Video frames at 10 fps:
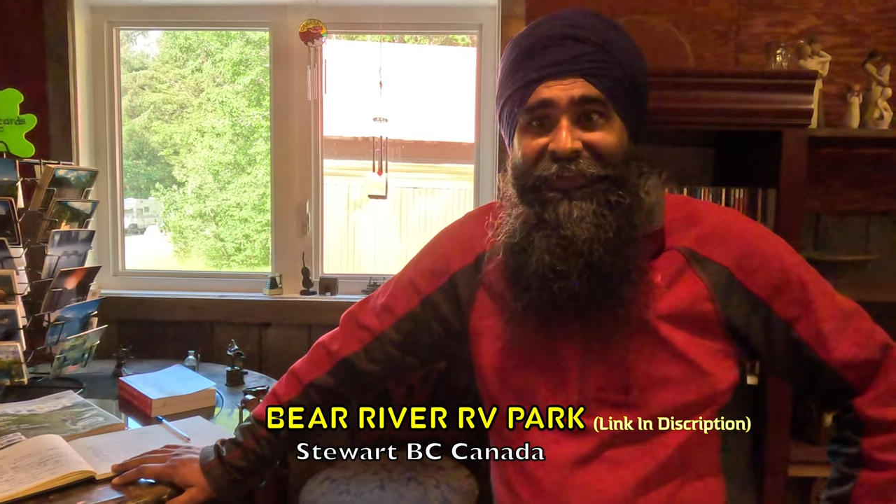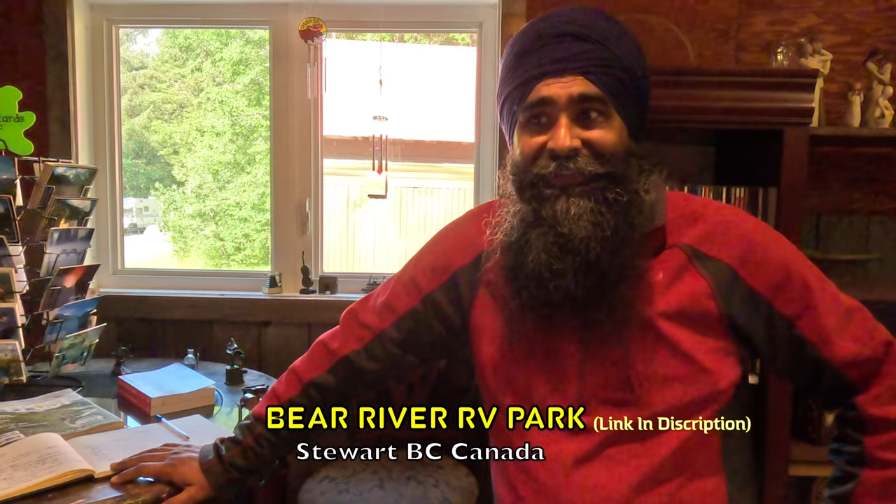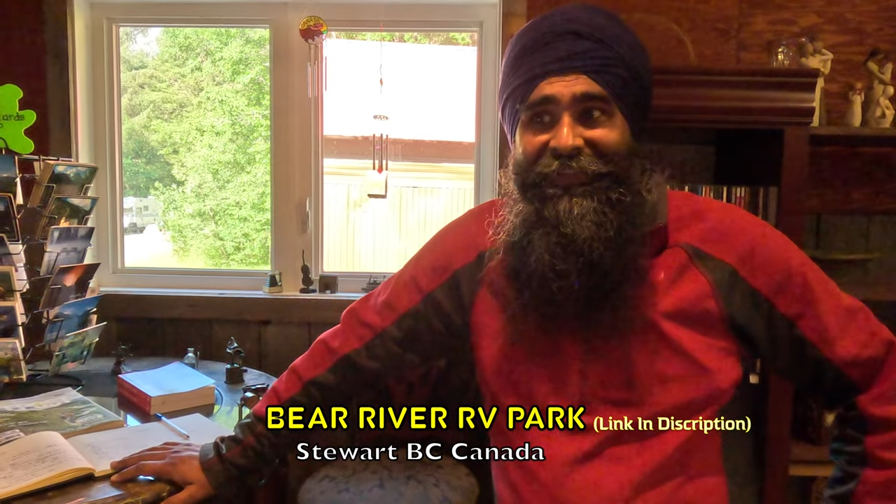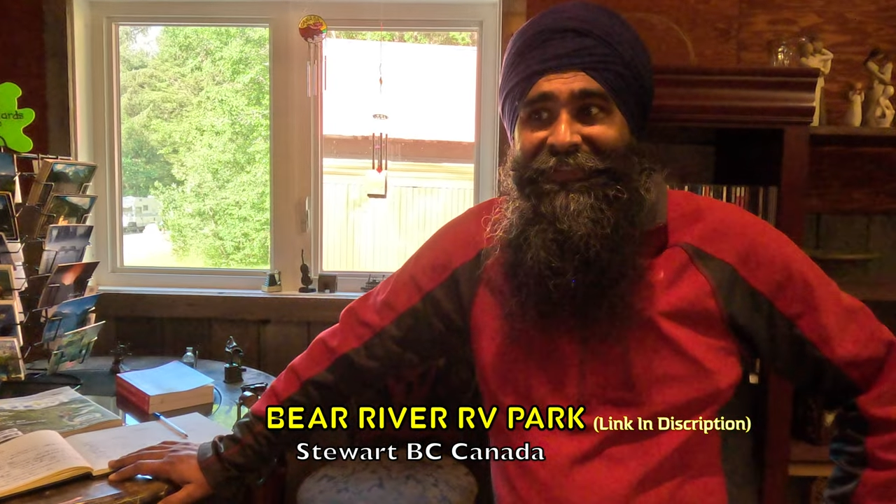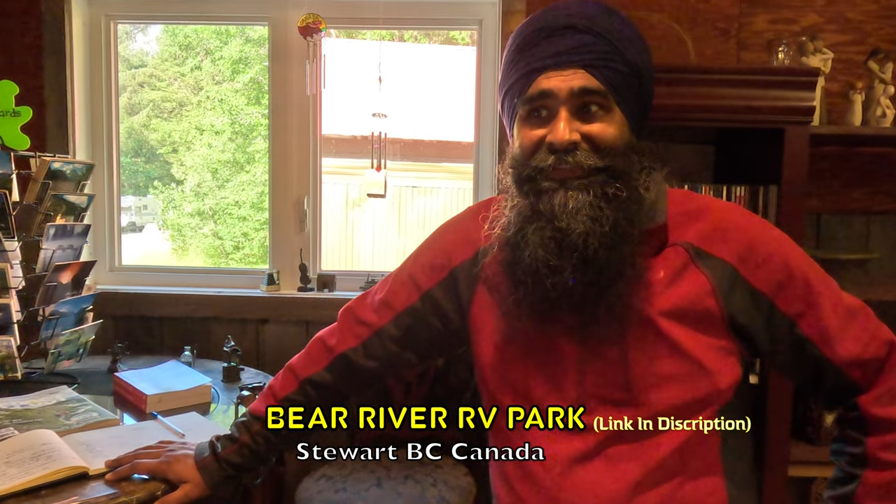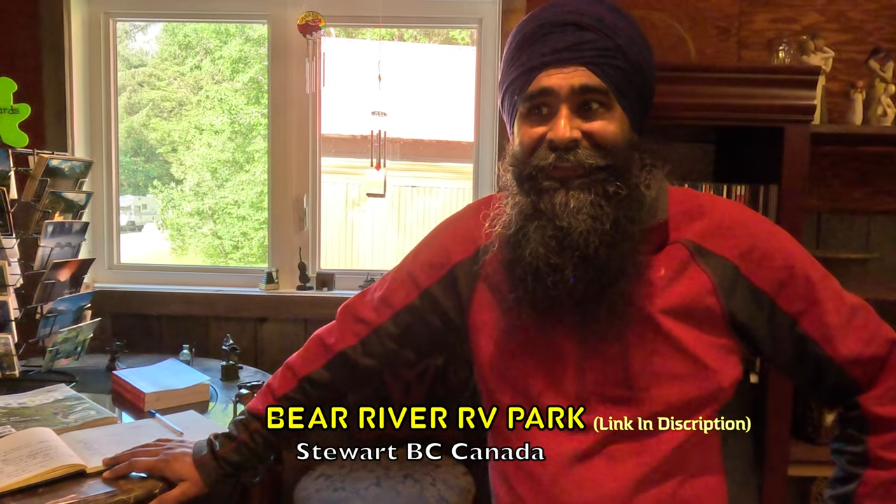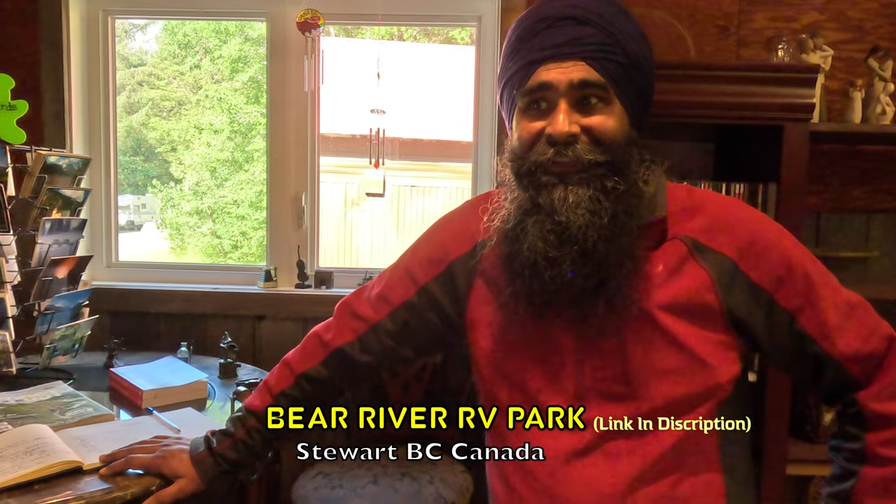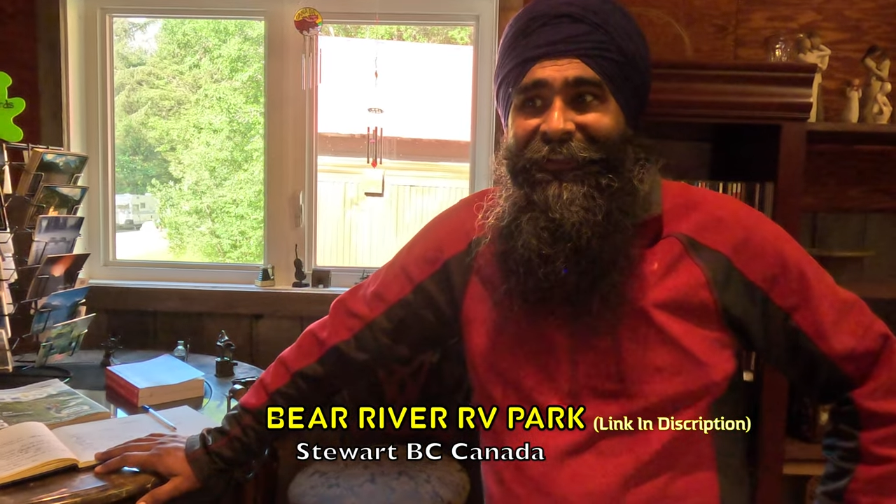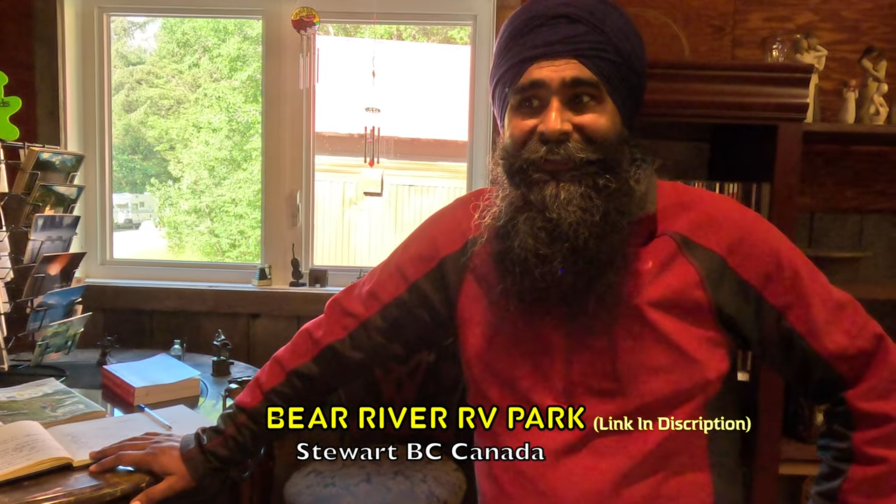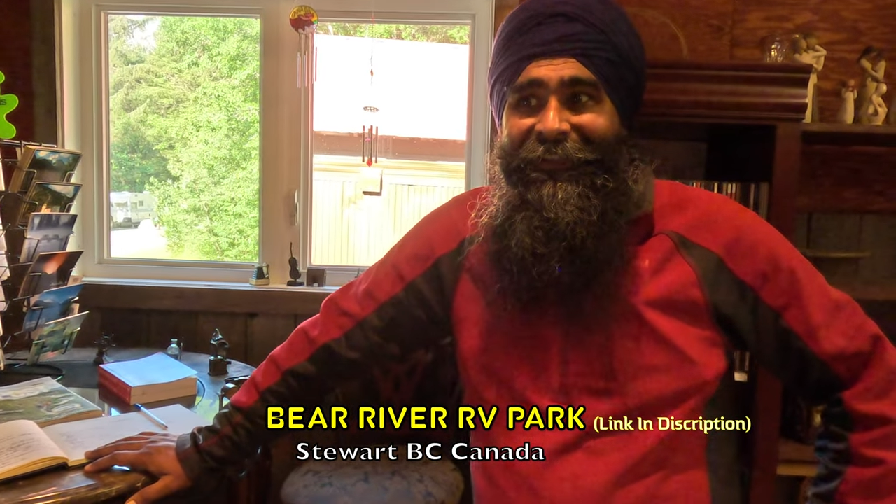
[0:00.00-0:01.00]
It is uh,
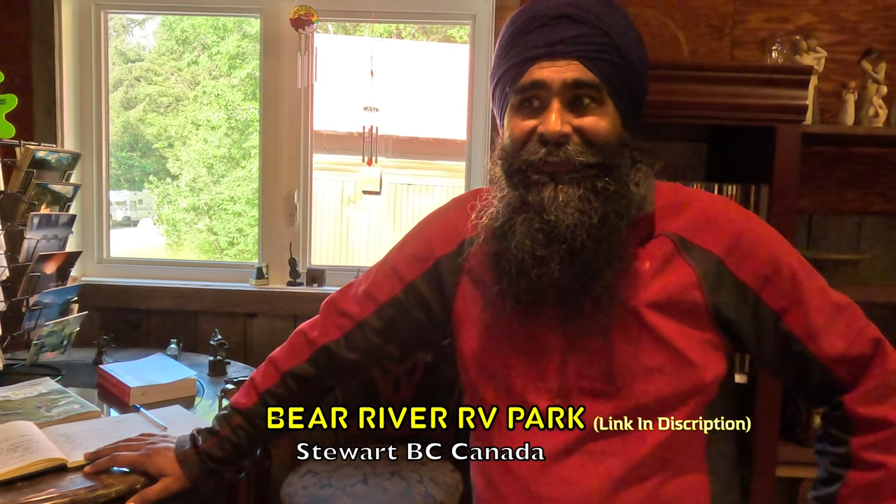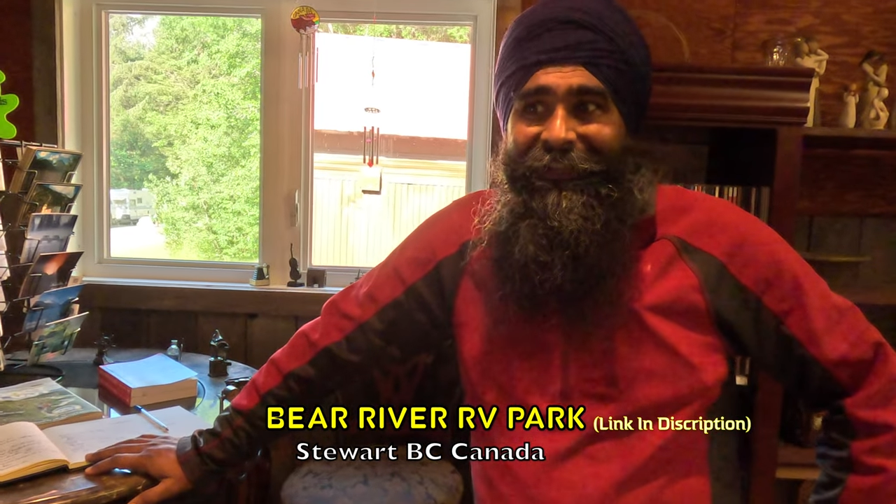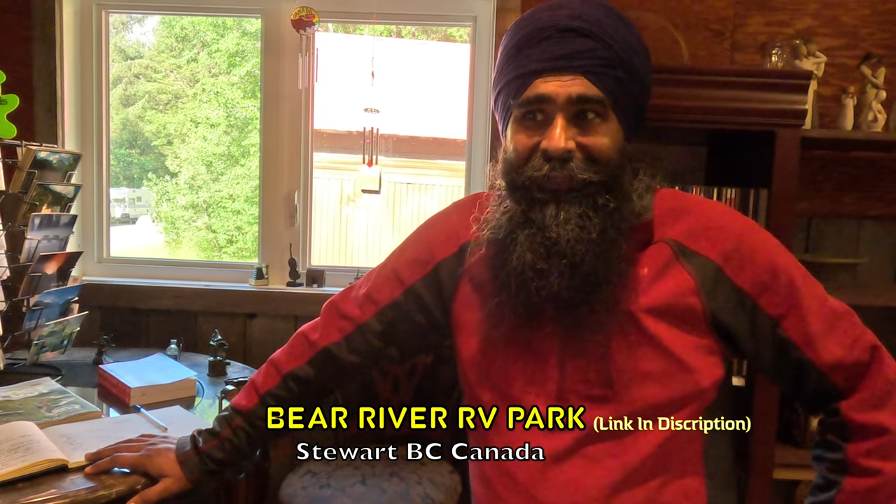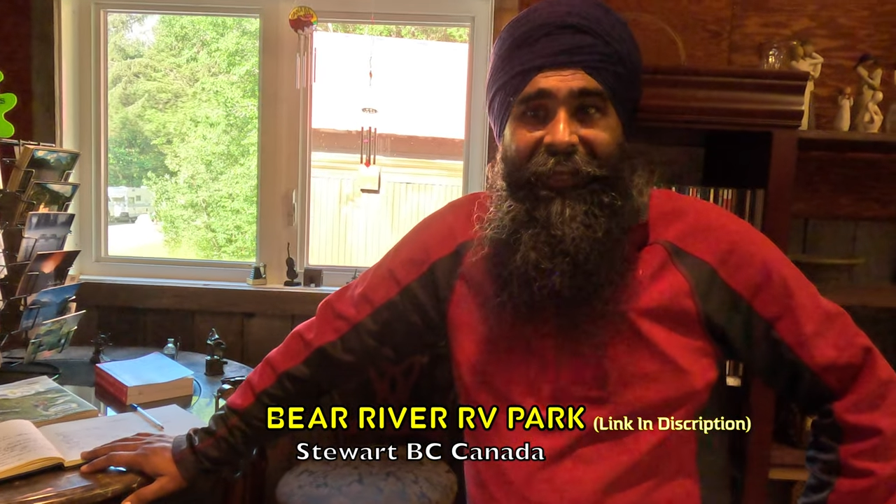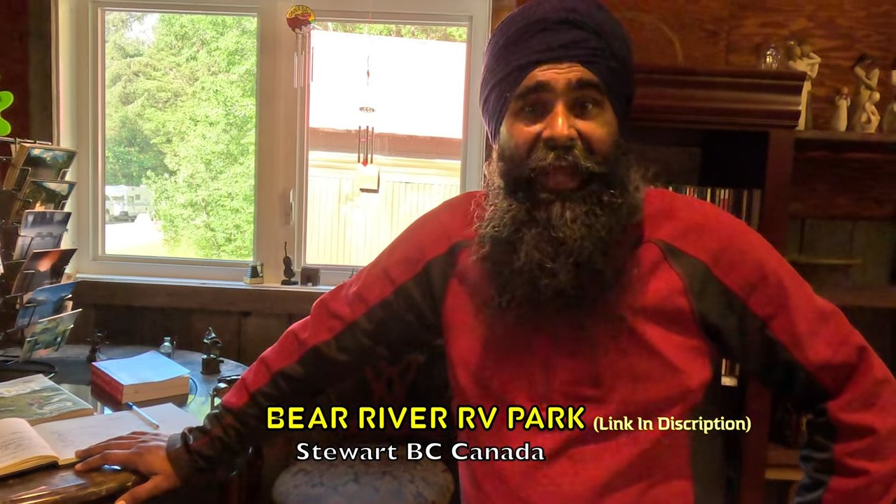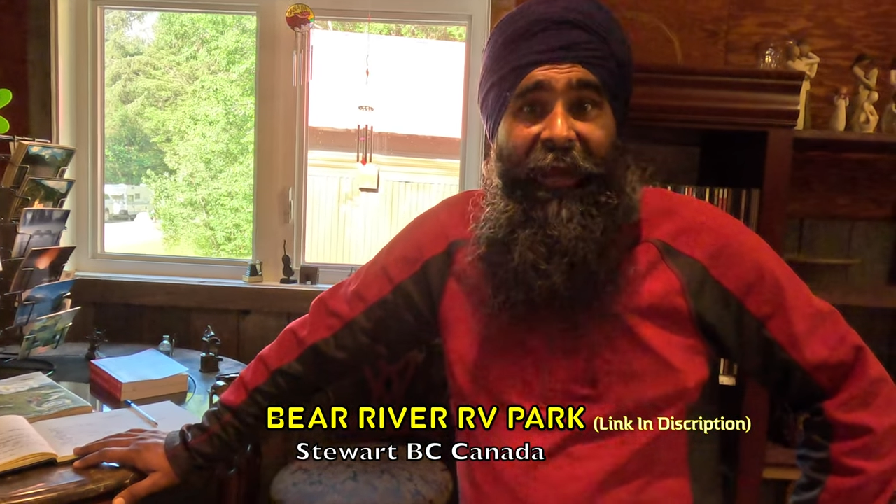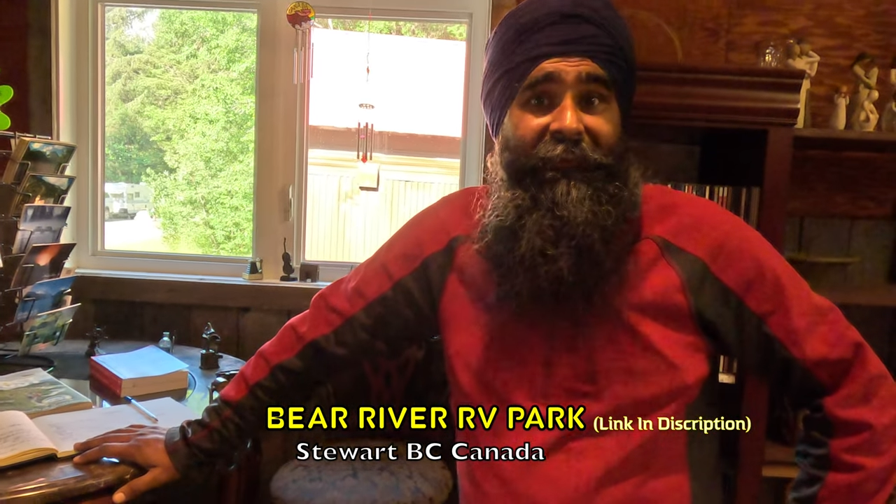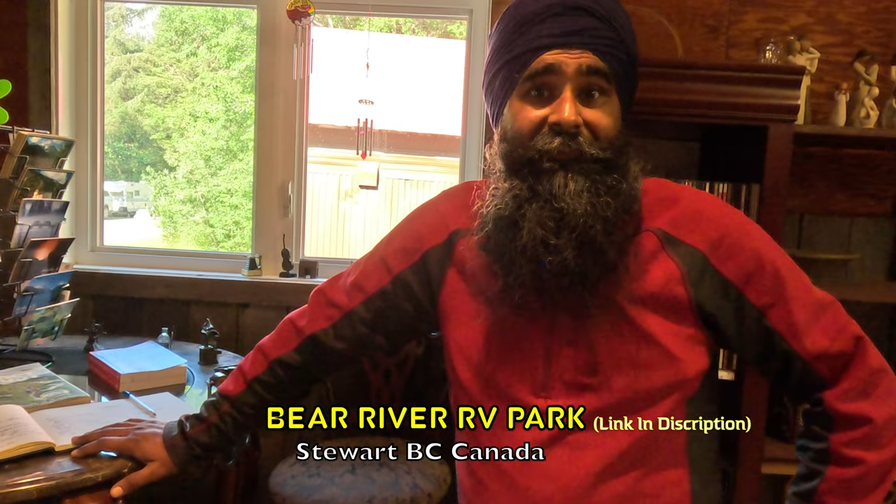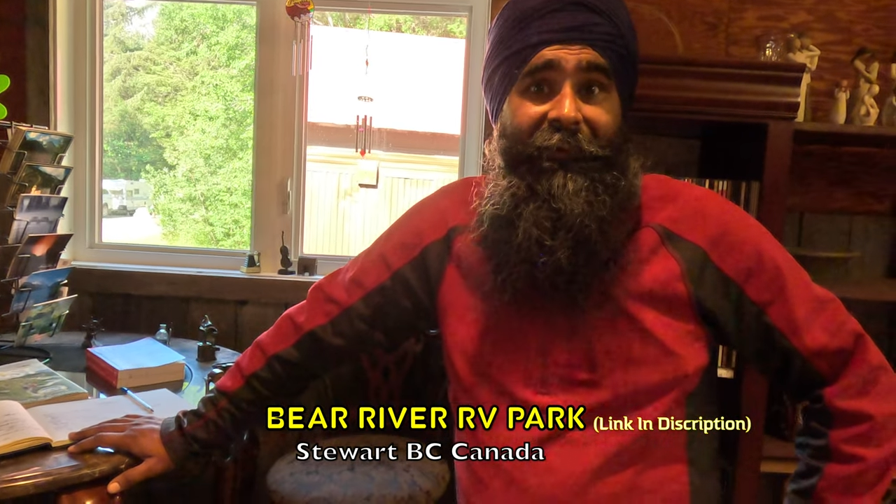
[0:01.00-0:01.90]
like have